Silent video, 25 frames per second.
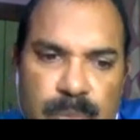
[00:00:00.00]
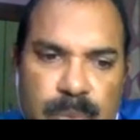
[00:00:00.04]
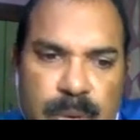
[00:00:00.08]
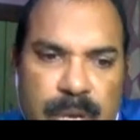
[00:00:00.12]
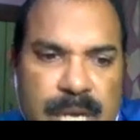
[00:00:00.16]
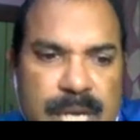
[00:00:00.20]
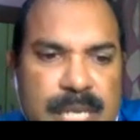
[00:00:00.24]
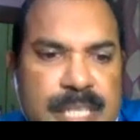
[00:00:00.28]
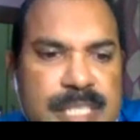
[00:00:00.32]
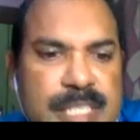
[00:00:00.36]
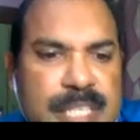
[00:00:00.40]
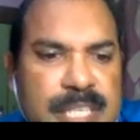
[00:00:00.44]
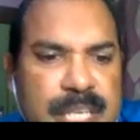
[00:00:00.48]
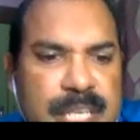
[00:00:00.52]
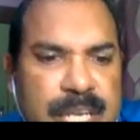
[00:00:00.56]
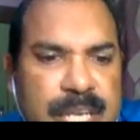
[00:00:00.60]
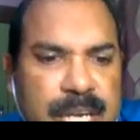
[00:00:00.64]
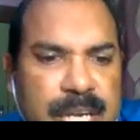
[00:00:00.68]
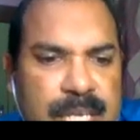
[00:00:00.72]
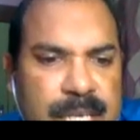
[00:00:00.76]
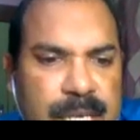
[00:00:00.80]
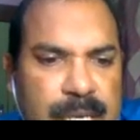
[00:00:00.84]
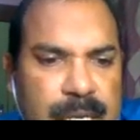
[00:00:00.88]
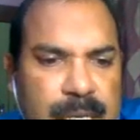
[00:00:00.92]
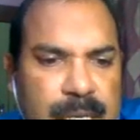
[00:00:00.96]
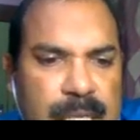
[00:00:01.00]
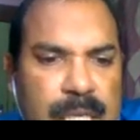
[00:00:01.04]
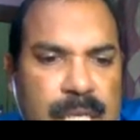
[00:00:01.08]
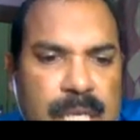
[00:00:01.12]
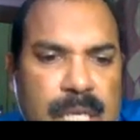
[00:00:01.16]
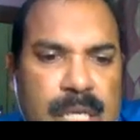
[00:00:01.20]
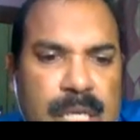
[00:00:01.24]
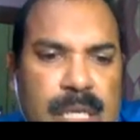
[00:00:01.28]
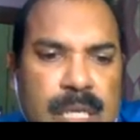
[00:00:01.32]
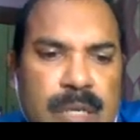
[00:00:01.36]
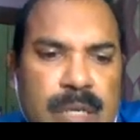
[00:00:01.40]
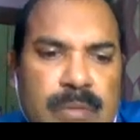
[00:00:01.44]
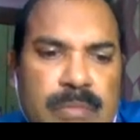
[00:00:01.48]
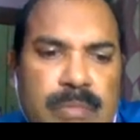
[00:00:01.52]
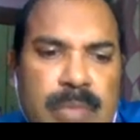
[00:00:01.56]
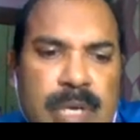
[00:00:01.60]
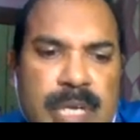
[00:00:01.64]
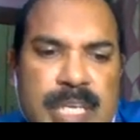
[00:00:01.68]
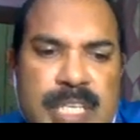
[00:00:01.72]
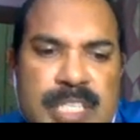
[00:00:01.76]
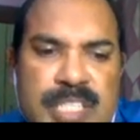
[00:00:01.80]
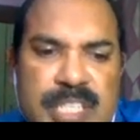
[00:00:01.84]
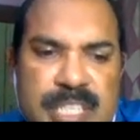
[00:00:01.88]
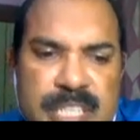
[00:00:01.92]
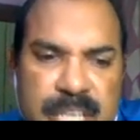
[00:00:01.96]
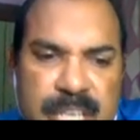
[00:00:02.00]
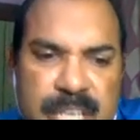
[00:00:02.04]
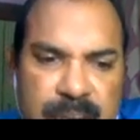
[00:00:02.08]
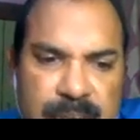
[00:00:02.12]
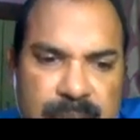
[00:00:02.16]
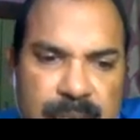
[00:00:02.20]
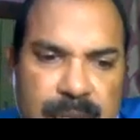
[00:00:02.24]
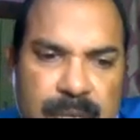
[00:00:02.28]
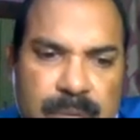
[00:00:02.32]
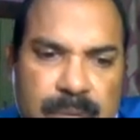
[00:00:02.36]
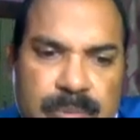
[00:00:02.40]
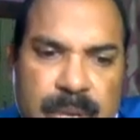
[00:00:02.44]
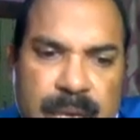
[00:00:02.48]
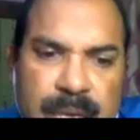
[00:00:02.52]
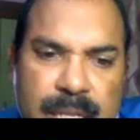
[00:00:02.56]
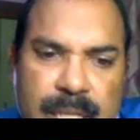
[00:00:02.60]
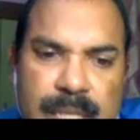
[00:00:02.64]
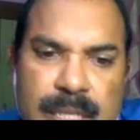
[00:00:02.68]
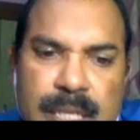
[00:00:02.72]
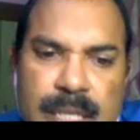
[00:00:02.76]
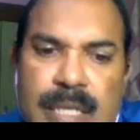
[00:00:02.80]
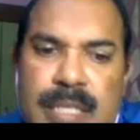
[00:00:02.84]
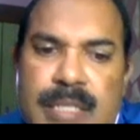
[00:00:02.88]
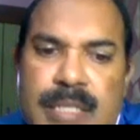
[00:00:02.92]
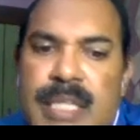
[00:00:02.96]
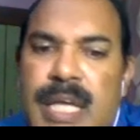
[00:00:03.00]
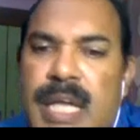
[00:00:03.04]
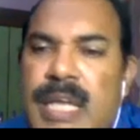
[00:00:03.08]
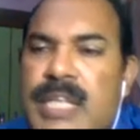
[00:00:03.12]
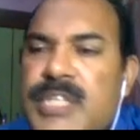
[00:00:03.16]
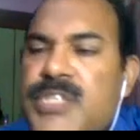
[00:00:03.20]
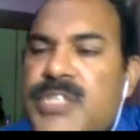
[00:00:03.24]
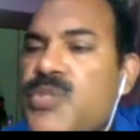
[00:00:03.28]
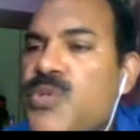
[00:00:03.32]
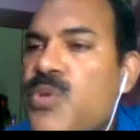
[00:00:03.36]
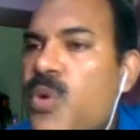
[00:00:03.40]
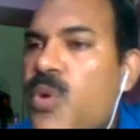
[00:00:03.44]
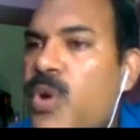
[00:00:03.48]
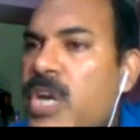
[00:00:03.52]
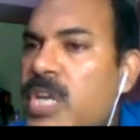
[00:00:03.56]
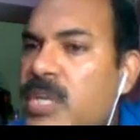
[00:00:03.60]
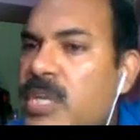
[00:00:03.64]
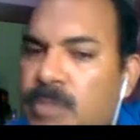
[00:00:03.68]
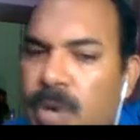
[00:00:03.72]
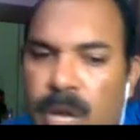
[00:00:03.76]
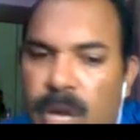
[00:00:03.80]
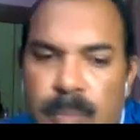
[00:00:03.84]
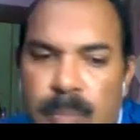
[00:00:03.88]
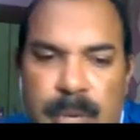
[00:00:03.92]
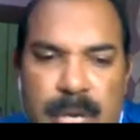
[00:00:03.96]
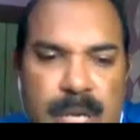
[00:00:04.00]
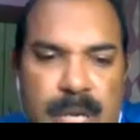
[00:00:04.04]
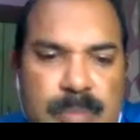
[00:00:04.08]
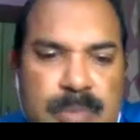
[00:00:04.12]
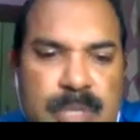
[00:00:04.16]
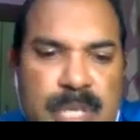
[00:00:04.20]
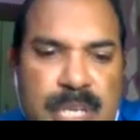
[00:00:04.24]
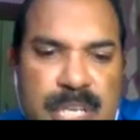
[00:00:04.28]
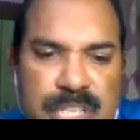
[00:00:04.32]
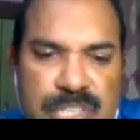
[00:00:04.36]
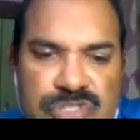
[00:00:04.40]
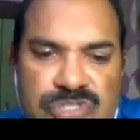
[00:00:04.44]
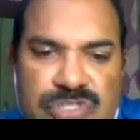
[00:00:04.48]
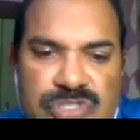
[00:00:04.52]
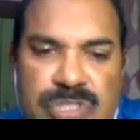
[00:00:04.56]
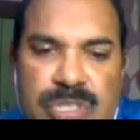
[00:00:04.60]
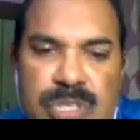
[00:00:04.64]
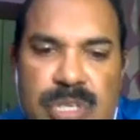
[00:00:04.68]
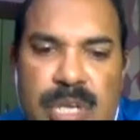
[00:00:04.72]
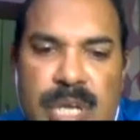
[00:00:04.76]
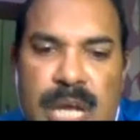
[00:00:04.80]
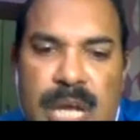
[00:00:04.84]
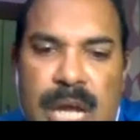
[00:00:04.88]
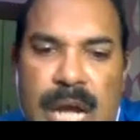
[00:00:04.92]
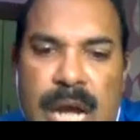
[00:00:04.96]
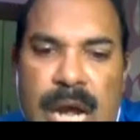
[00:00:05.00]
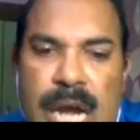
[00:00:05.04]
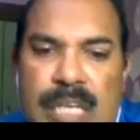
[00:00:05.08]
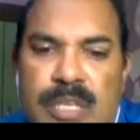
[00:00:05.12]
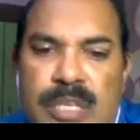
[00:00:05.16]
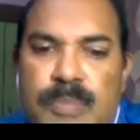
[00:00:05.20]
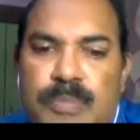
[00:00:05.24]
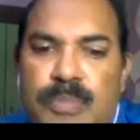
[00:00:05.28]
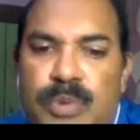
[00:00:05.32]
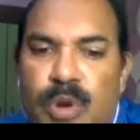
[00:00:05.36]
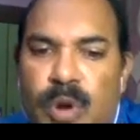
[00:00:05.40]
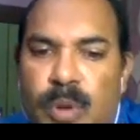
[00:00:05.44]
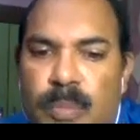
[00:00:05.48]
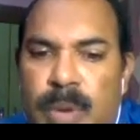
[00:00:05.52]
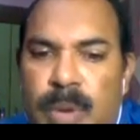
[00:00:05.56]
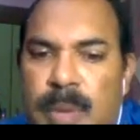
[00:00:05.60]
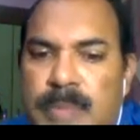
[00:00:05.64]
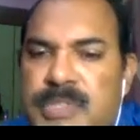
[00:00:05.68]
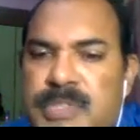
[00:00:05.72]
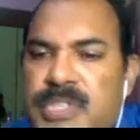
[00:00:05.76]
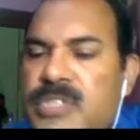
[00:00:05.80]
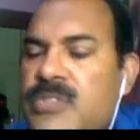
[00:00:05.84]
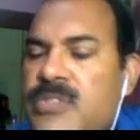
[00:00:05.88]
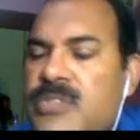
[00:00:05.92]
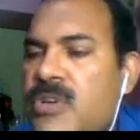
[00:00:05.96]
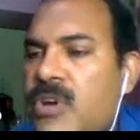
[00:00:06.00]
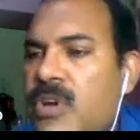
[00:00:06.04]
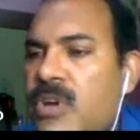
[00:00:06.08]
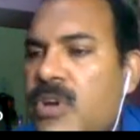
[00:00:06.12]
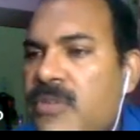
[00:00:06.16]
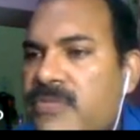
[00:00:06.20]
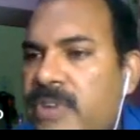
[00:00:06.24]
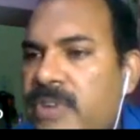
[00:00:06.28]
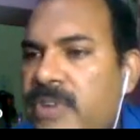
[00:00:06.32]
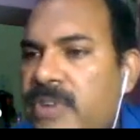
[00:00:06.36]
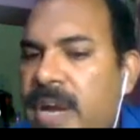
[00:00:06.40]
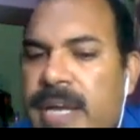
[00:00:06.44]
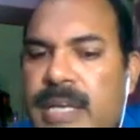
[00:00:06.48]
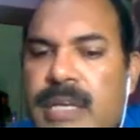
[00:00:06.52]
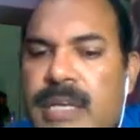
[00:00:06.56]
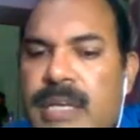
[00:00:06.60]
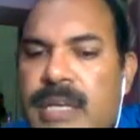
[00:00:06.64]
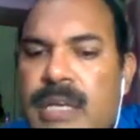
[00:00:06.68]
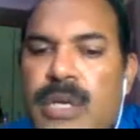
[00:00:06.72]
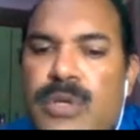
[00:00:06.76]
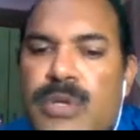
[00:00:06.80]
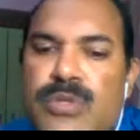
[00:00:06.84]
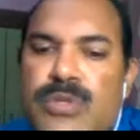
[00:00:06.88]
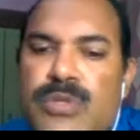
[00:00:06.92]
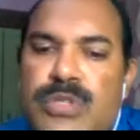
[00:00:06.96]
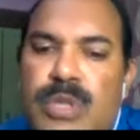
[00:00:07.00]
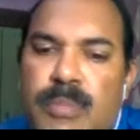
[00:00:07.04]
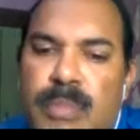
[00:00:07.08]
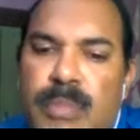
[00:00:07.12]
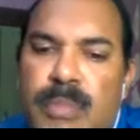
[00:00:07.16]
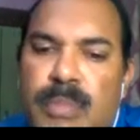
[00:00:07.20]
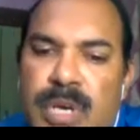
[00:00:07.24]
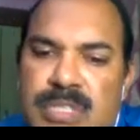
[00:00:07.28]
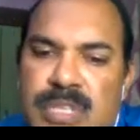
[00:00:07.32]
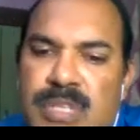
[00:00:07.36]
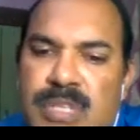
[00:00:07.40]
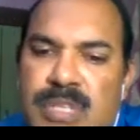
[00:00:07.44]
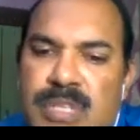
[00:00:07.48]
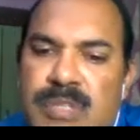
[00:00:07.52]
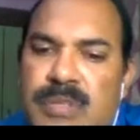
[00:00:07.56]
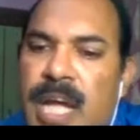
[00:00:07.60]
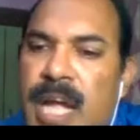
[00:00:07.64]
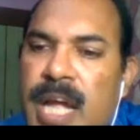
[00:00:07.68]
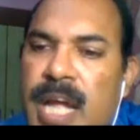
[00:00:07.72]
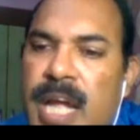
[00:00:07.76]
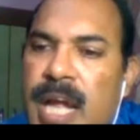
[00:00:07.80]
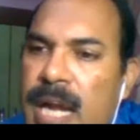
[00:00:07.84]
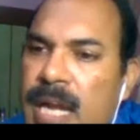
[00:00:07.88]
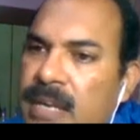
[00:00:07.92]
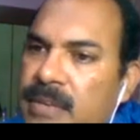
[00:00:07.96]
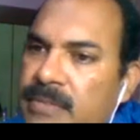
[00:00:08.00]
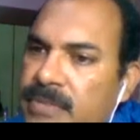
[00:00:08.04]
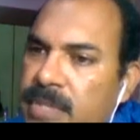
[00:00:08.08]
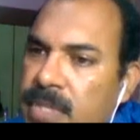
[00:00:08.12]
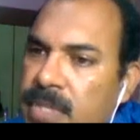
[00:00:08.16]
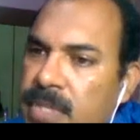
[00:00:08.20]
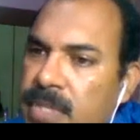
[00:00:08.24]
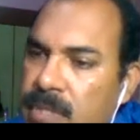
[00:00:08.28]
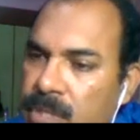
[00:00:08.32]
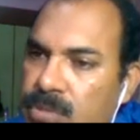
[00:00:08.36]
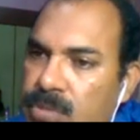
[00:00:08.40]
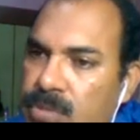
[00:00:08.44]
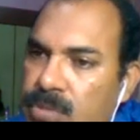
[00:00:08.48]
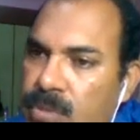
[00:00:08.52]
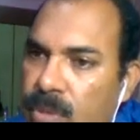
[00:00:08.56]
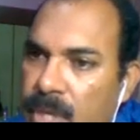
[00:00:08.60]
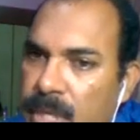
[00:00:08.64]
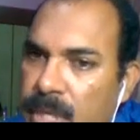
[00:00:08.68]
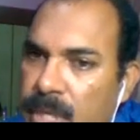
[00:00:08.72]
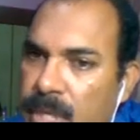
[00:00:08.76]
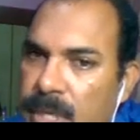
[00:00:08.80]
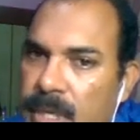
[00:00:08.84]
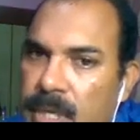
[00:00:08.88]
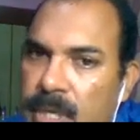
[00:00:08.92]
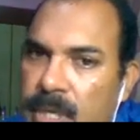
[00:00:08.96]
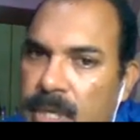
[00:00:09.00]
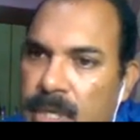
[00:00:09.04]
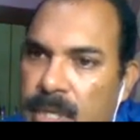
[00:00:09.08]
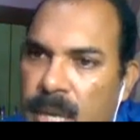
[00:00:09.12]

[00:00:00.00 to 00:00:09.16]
When it is indicated, it is indicated when there is no involvement of the wrist and the problem is confined to the muscles, the hand and fingers only.